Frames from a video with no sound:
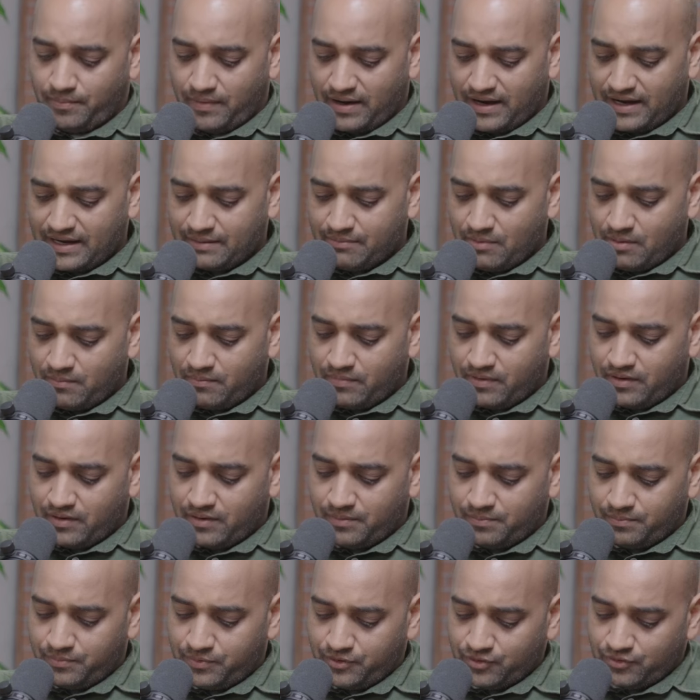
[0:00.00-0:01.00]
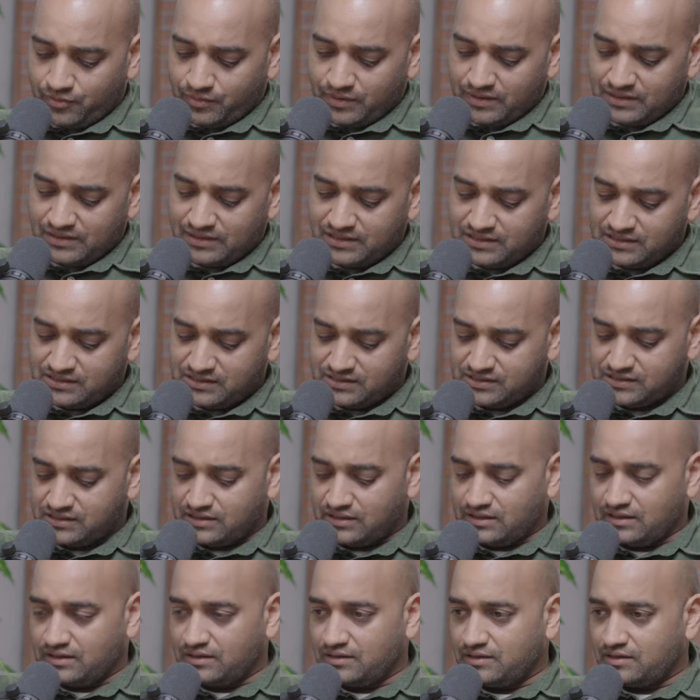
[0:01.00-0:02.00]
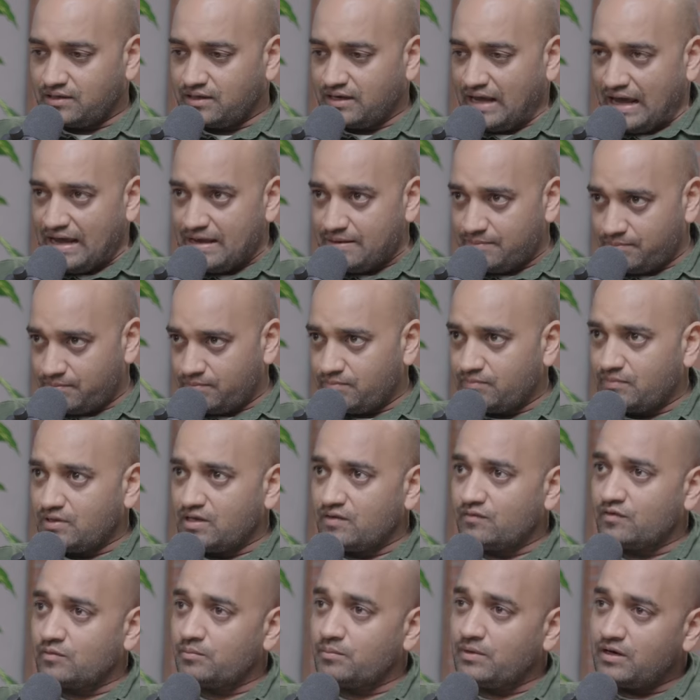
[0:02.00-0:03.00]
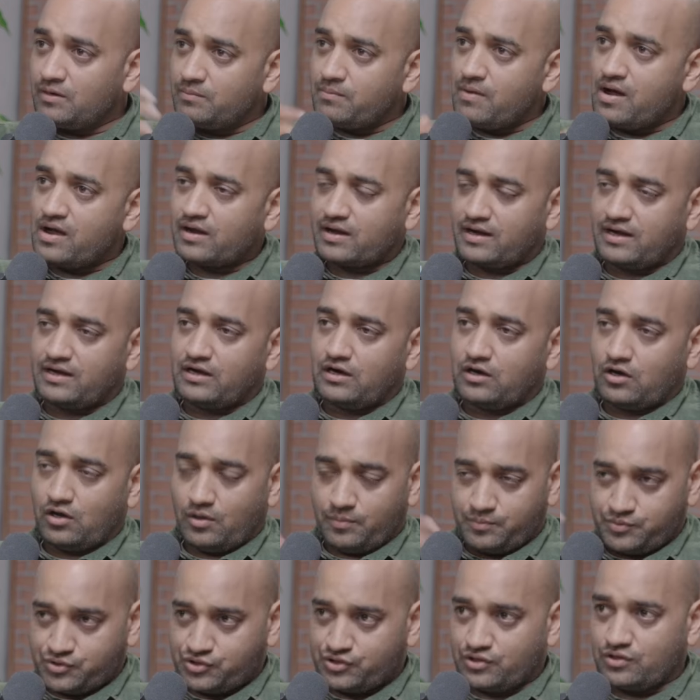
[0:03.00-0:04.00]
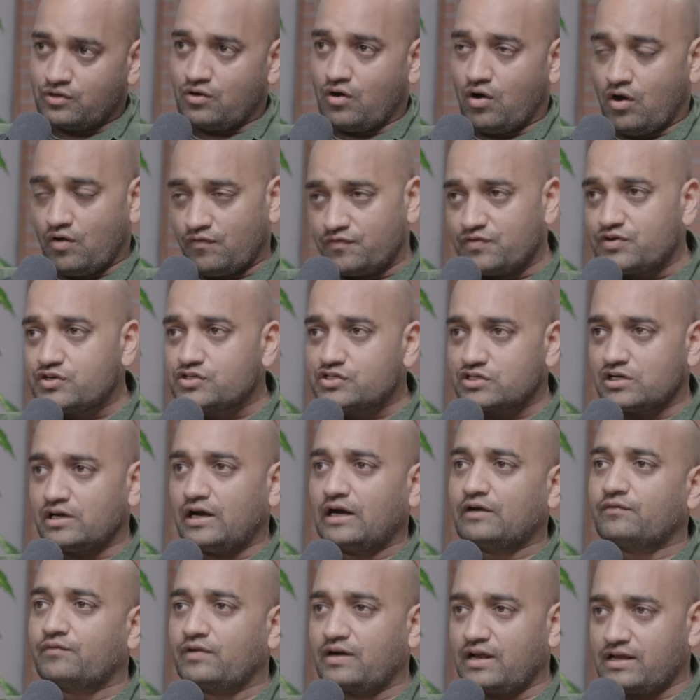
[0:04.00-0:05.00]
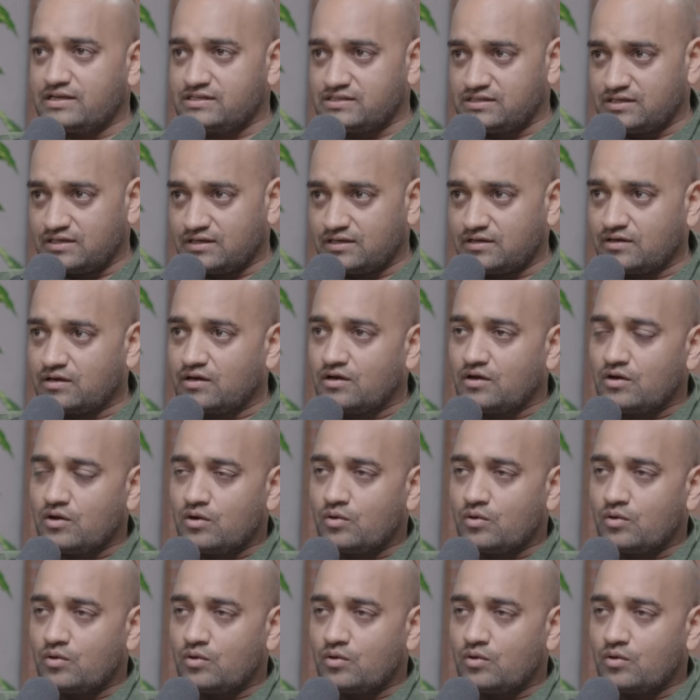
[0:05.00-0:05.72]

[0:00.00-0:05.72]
I remember, you know, in this. time, even mid-market adoption of digital advertising yeah.